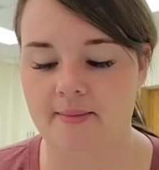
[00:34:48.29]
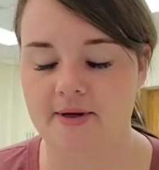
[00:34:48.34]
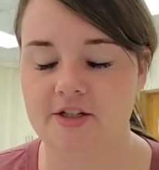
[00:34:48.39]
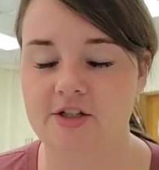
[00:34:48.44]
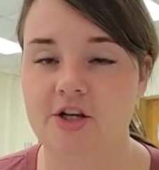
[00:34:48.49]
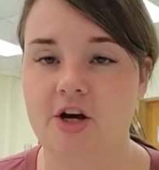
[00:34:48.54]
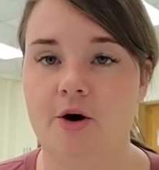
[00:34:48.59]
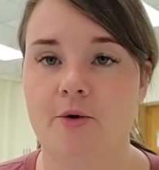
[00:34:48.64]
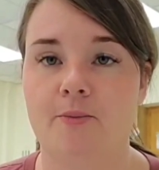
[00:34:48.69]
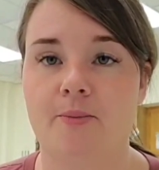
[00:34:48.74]

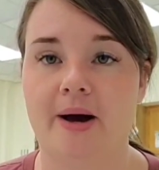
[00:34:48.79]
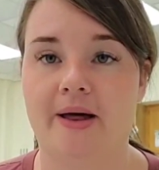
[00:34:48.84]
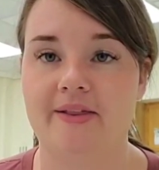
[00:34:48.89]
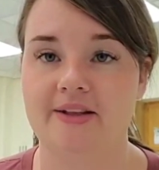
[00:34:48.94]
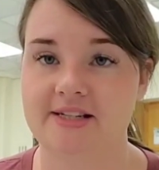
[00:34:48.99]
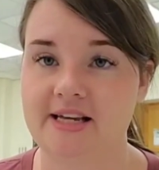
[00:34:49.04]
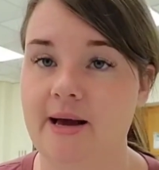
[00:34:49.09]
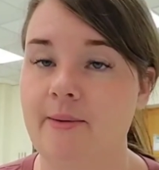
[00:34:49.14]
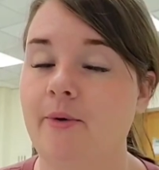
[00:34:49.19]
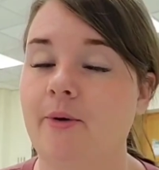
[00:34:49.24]
So by
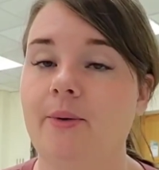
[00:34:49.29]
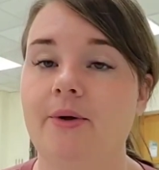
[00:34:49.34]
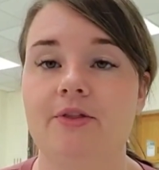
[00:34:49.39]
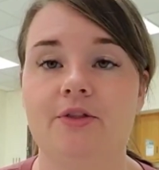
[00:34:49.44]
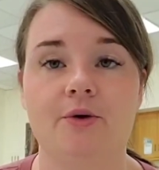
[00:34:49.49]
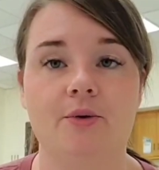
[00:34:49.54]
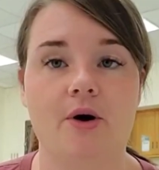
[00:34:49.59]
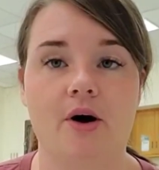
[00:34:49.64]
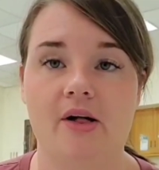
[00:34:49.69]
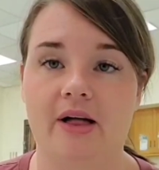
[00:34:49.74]
the time we
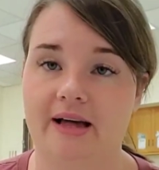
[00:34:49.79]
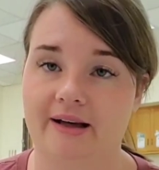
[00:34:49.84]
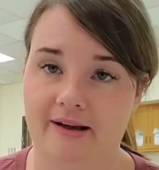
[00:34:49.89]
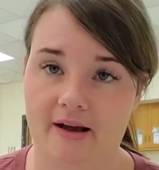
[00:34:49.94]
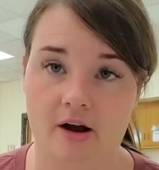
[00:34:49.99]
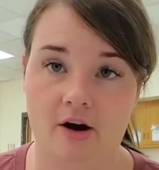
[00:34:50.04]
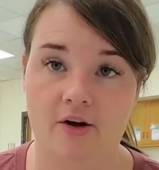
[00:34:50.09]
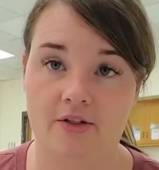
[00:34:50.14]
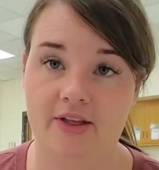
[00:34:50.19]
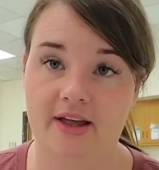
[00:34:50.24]
went through
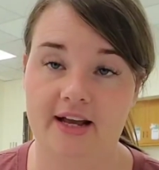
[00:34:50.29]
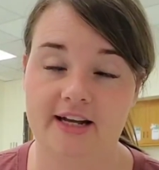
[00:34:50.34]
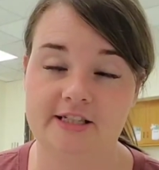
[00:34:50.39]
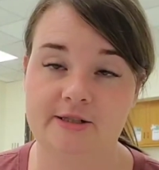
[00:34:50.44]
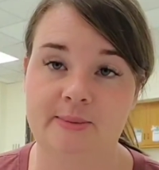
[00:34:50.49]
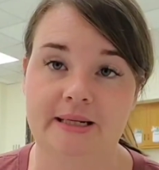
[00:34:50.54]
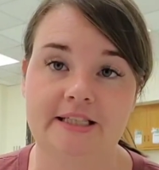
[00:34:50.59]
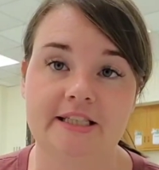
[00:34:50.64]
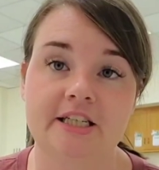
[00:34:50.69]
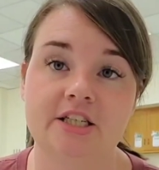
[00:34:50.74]
all the
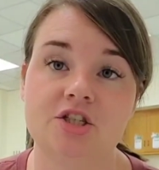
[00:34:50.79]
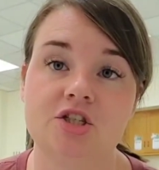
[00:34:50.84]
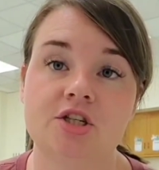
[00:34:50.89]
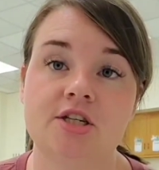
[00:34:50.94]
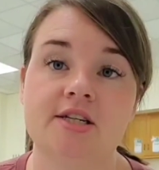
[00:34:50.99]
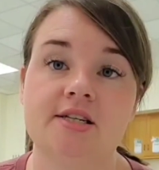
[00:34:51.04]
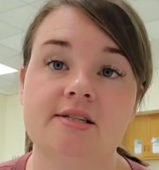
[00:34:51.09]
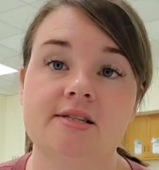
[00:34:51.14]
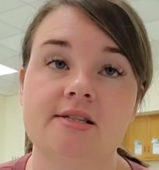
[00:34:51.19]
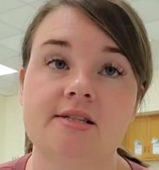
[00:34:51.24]

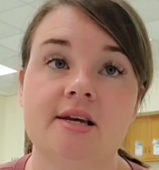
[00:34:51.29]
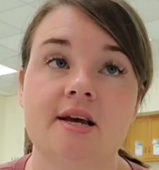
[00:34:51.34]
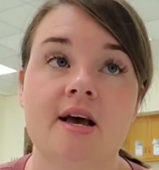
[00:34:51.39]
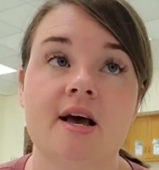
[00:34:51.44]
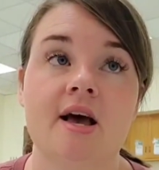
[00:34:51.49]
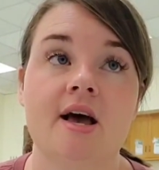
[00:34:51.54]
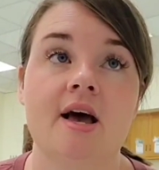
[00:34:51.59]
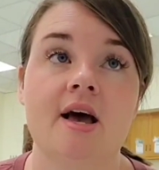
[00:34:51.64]
expectations,